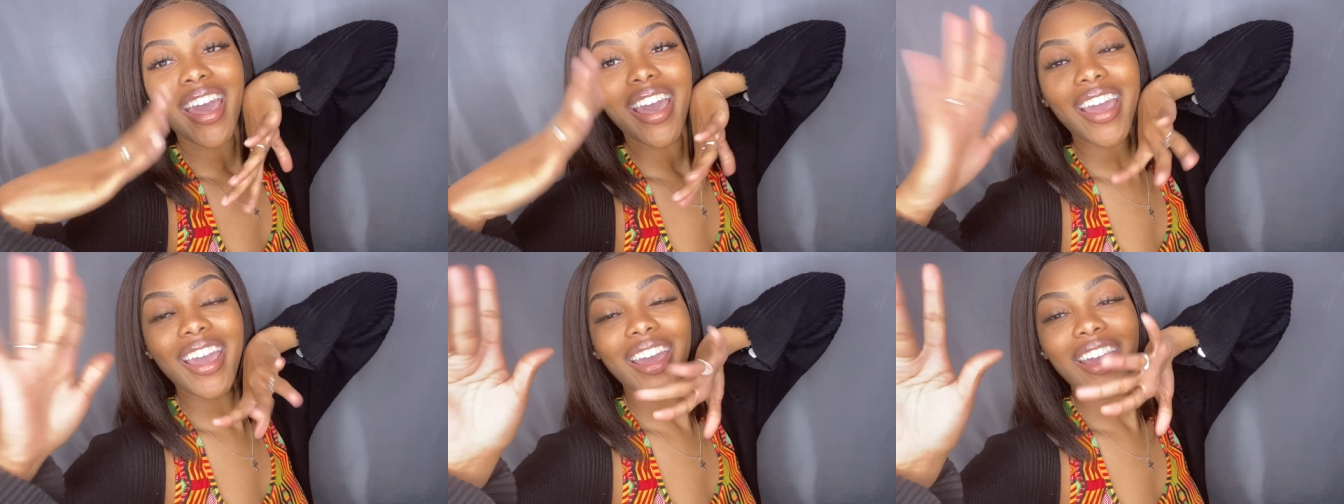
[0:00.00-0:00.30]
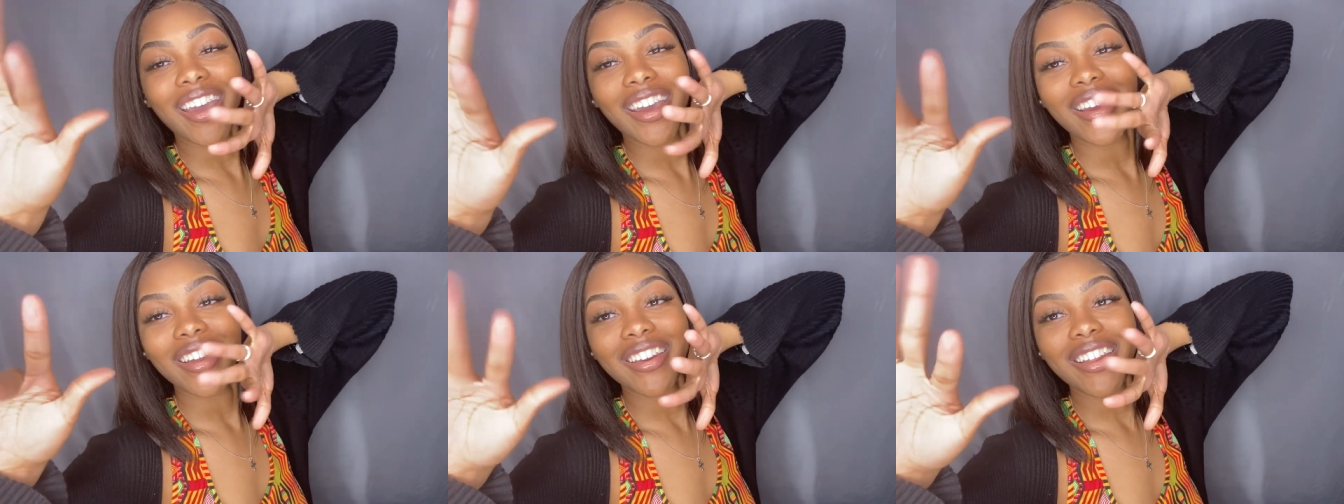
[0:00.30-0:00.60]

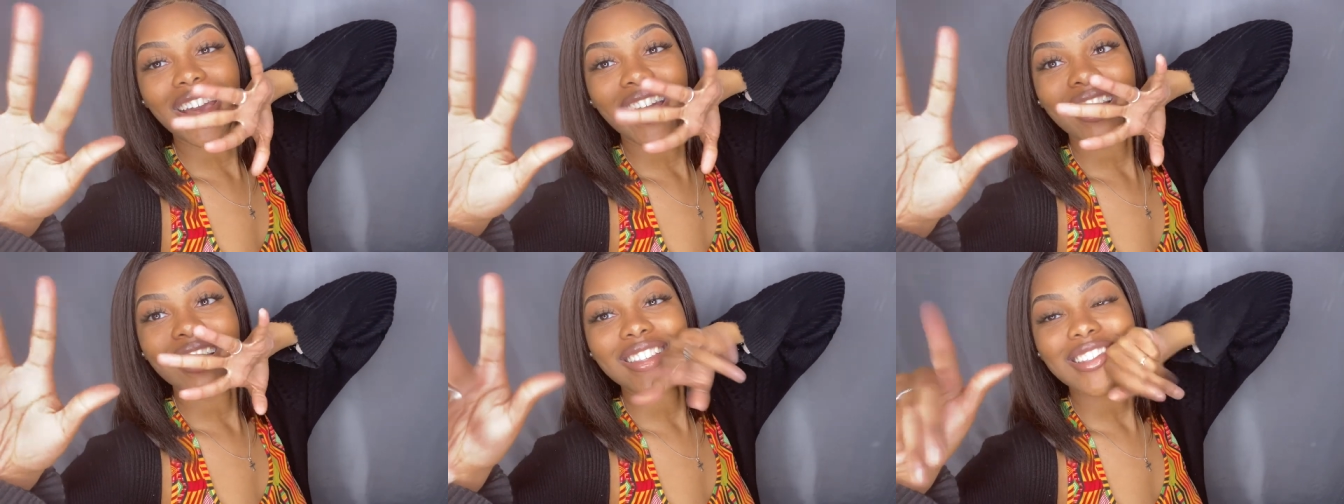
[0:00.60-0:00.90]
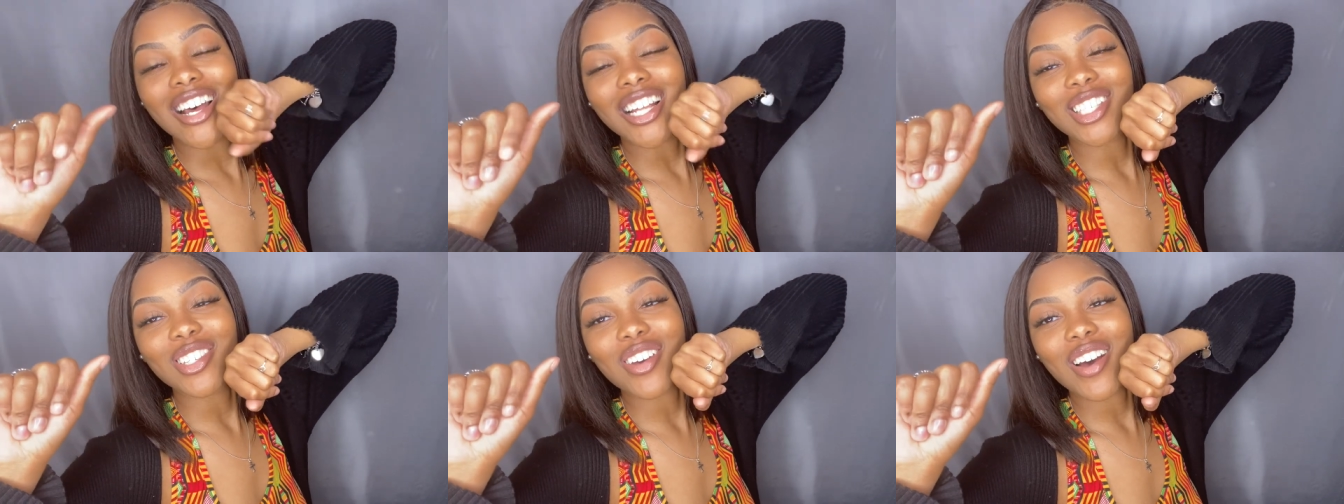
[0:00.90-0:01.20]
And yeah,
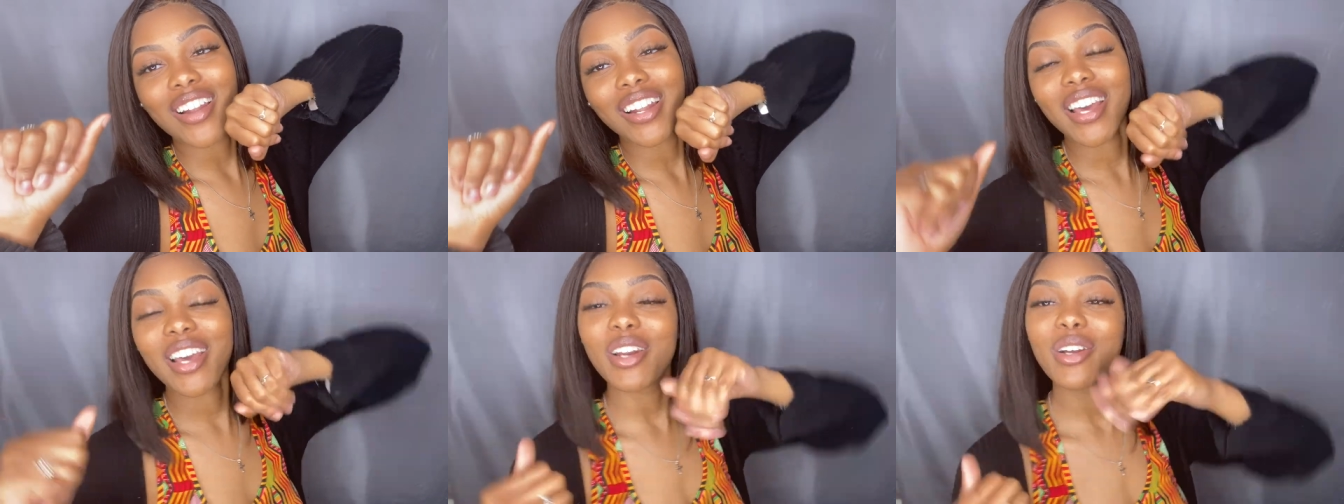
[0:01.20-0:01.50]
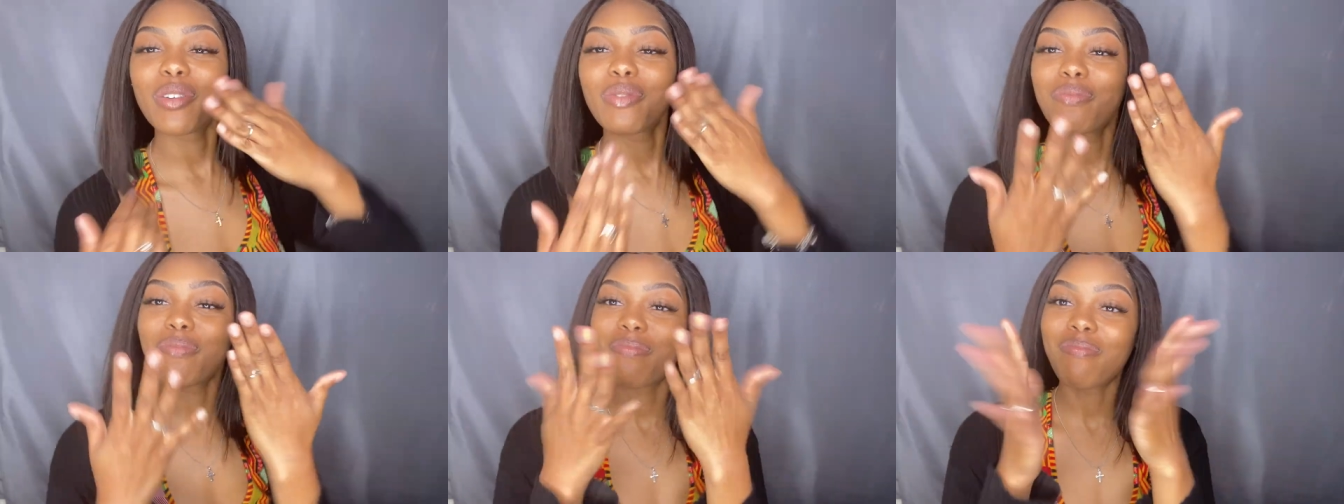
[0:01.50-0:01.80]
talk to y'all
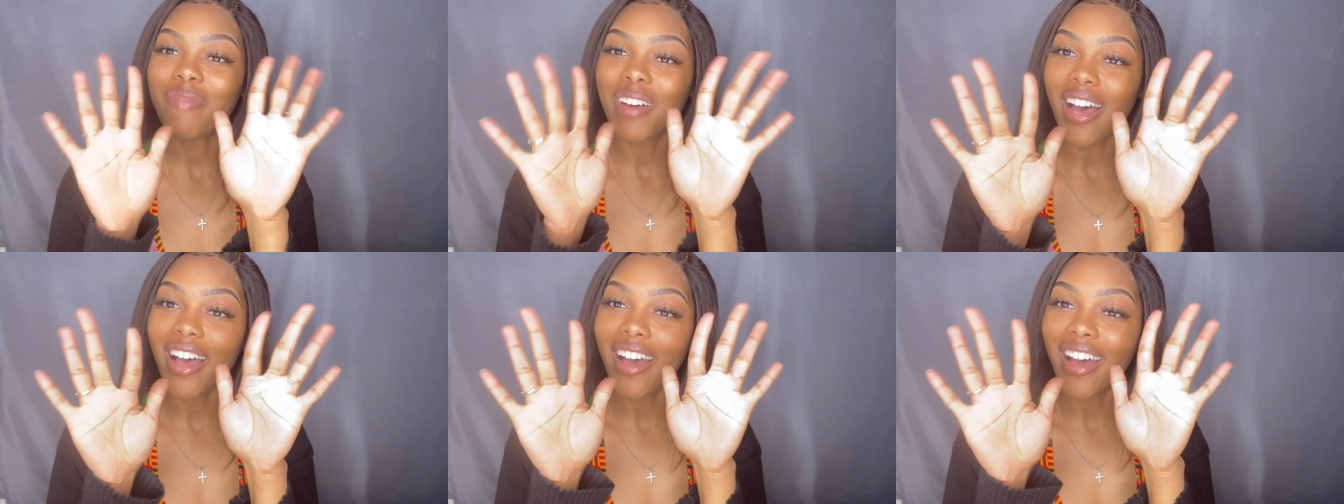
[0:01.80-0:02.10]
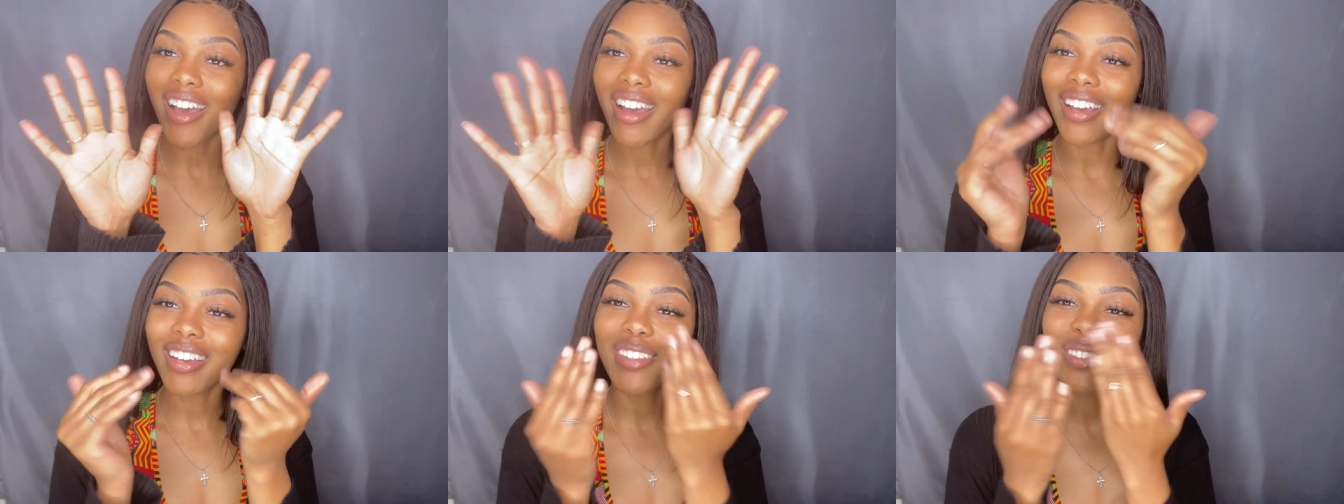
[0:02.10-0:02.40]
later.
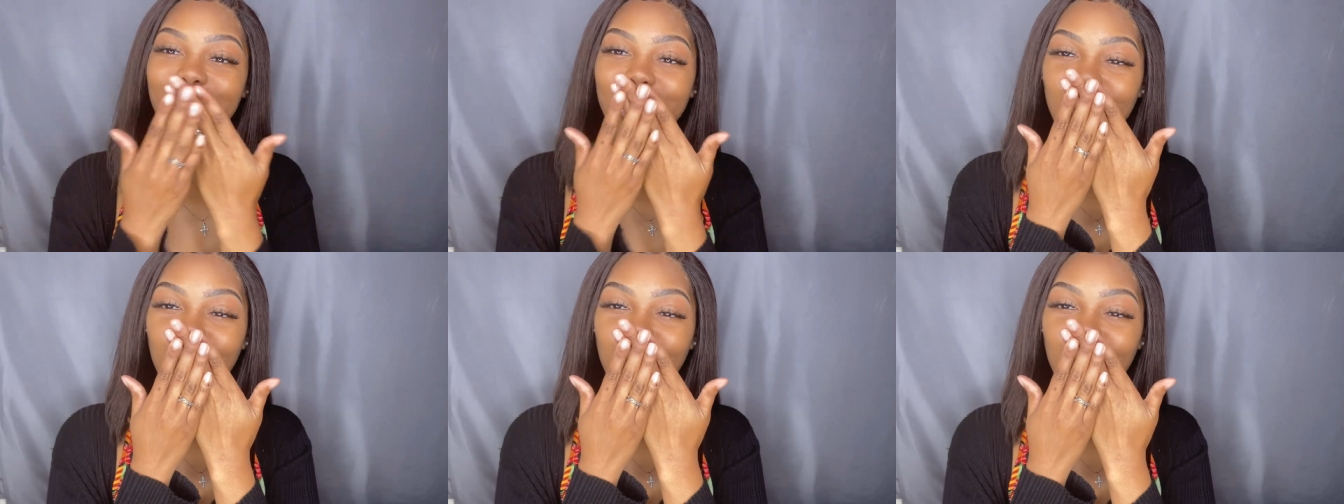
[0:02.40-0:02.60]
Bye.